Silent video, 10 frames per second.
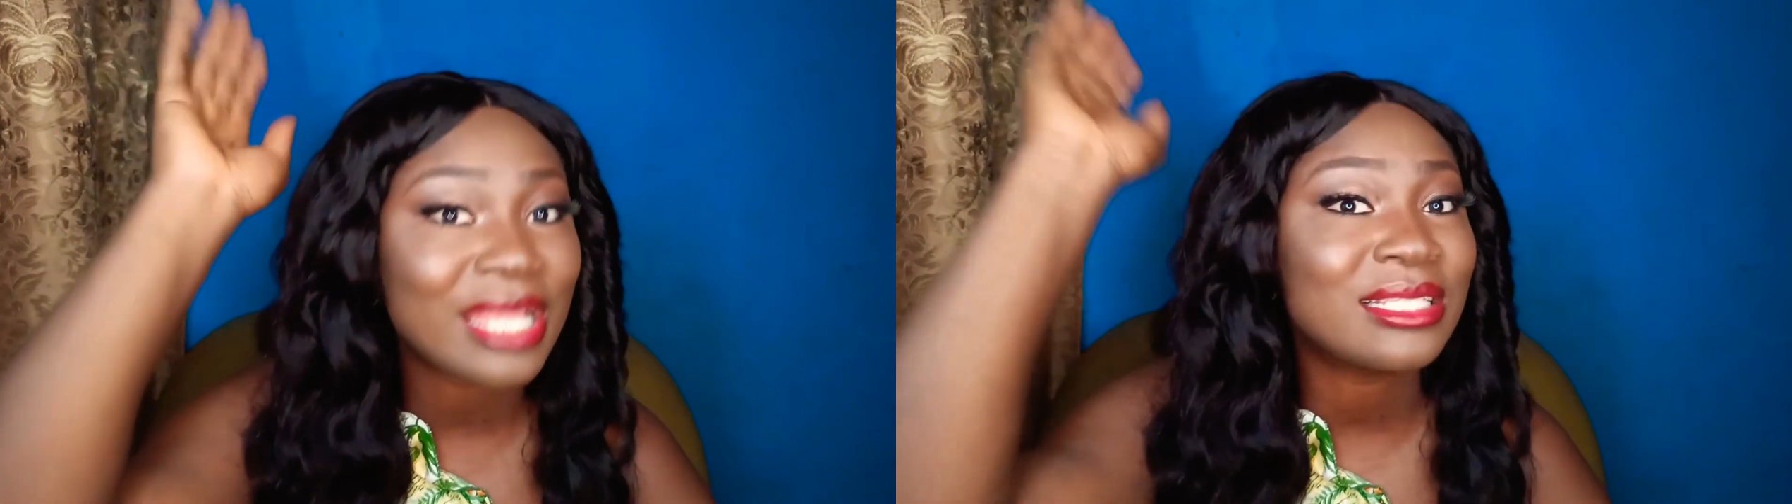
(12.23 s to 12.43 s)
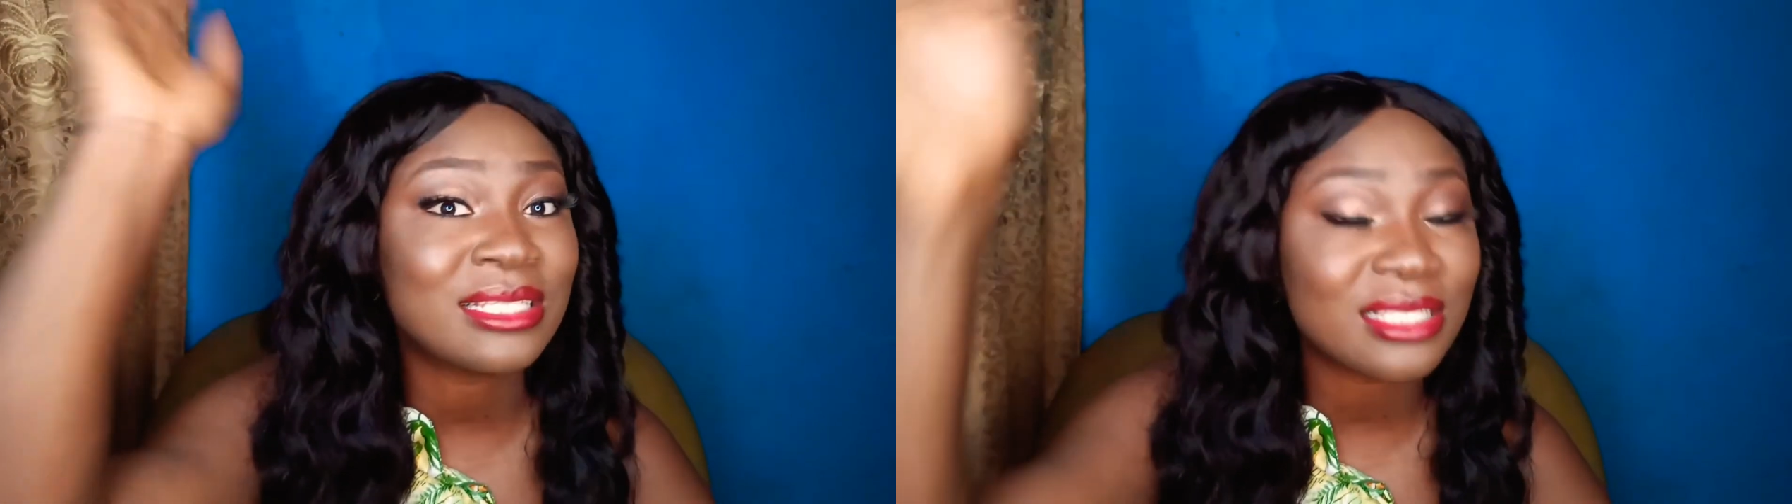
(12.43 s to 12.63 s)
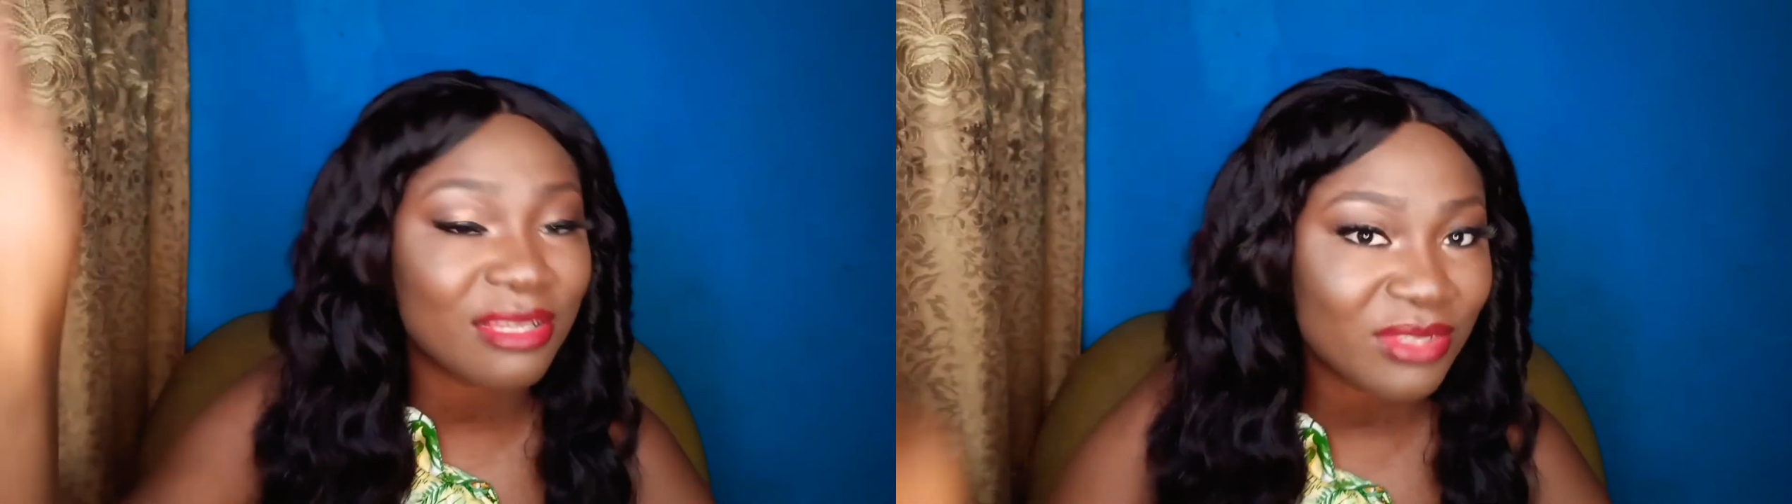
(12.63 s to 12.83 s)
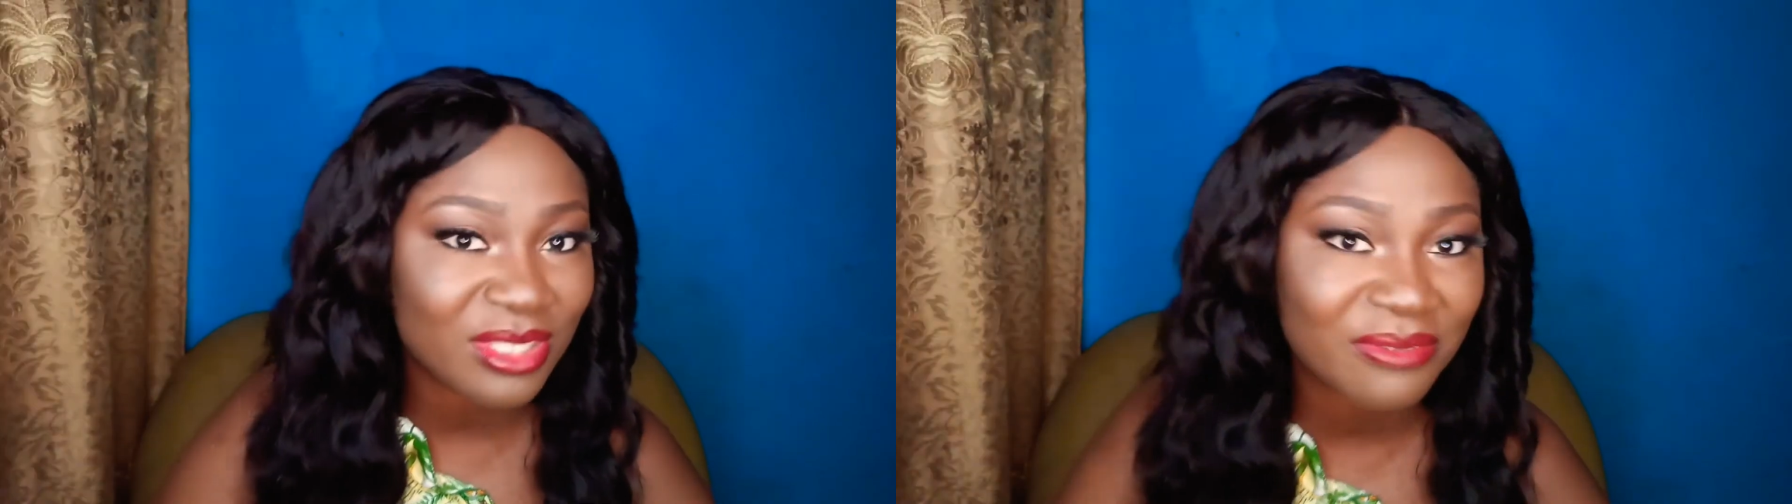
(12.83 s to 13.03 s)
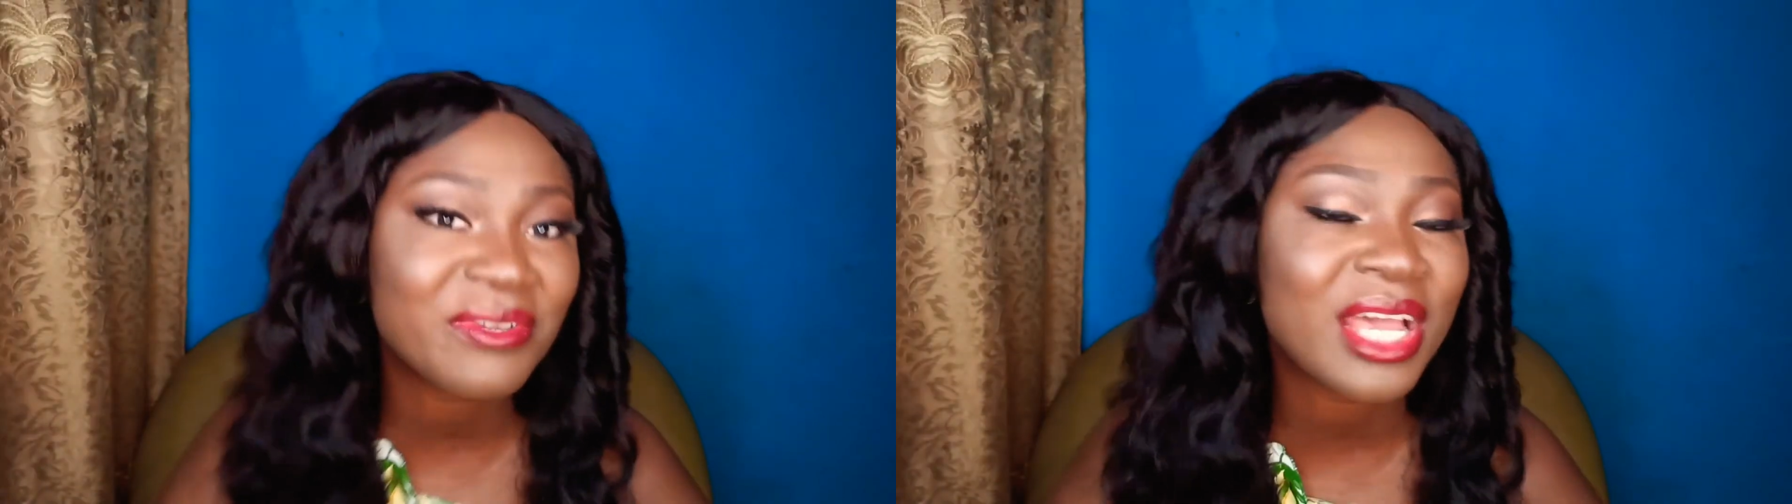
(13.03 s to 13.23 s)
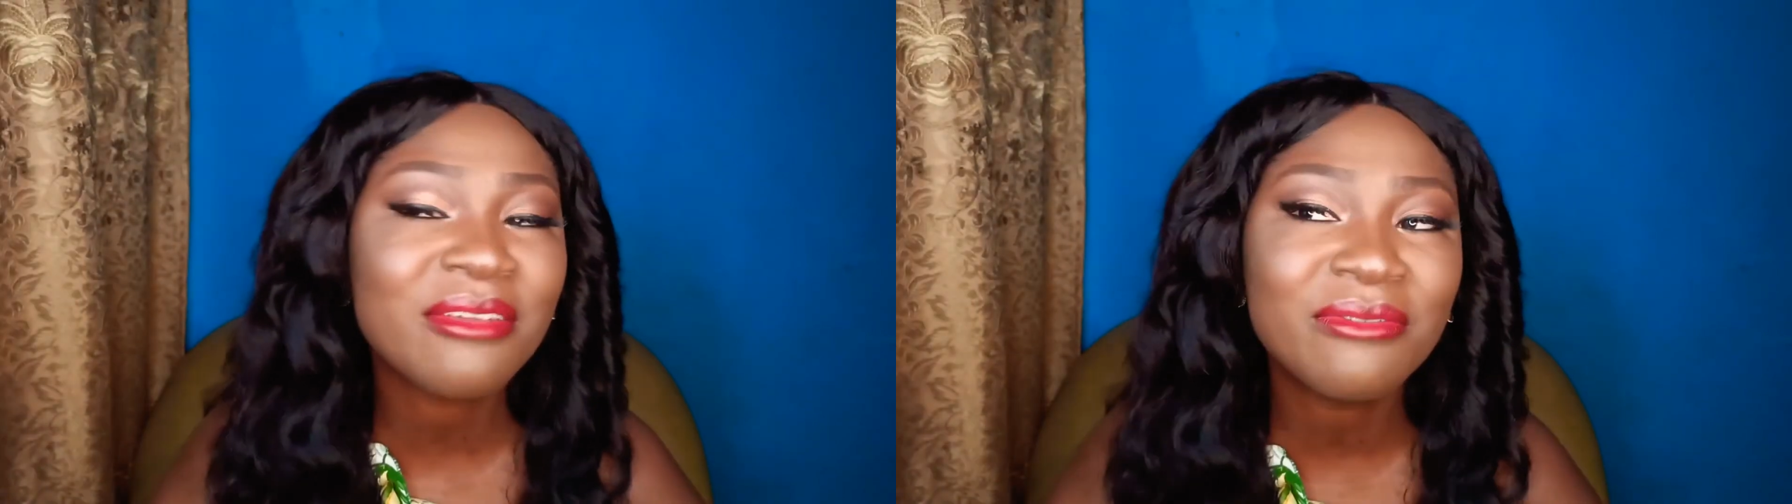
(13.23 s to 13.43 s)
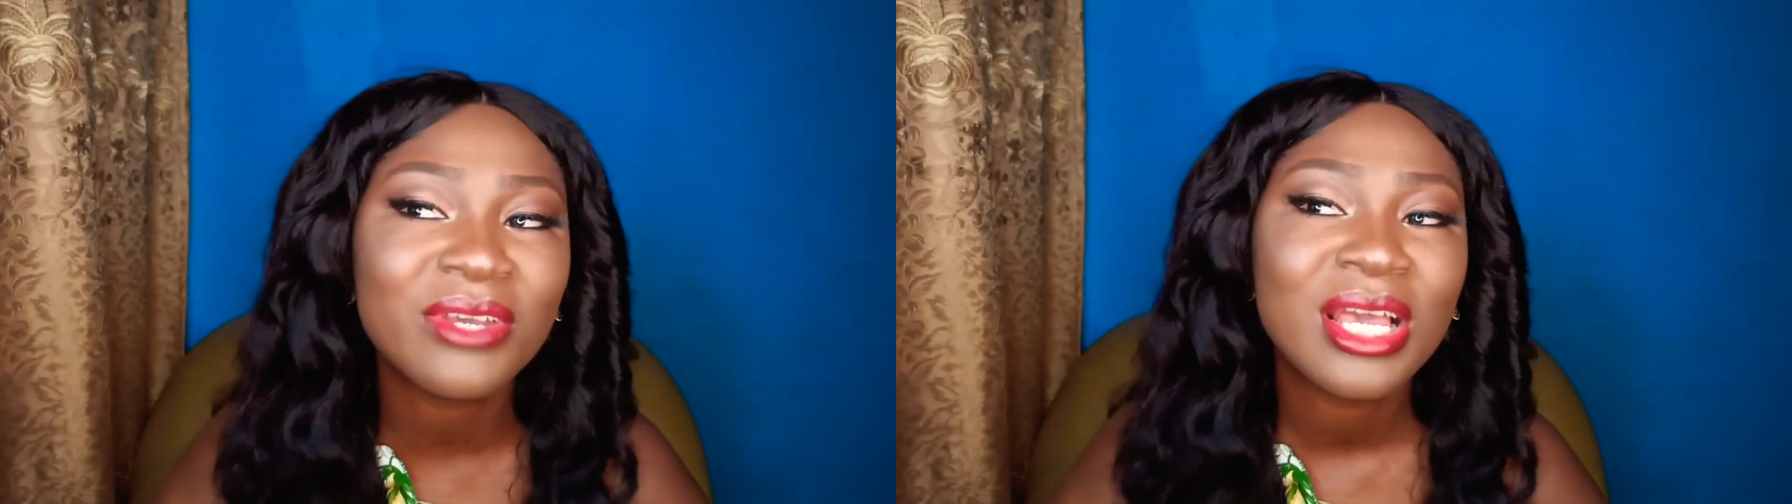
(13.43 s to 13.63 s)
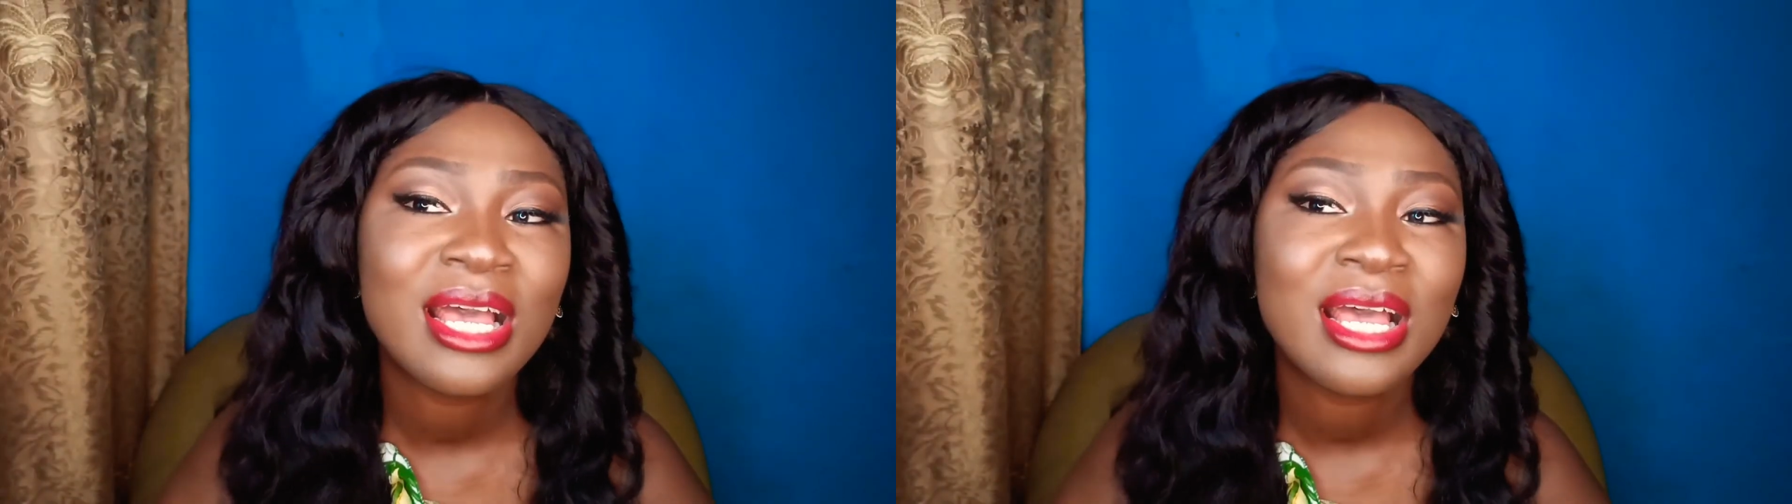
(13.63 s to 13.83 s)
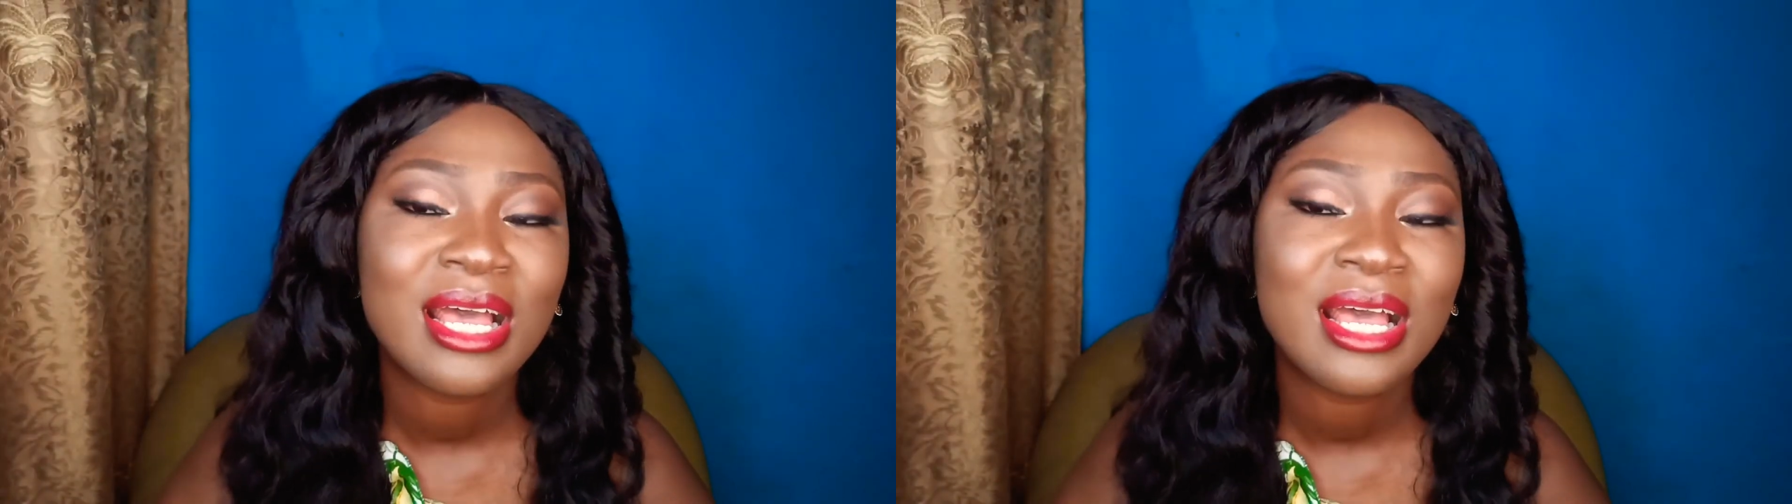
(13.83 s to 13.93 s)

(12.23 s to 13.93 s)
1975?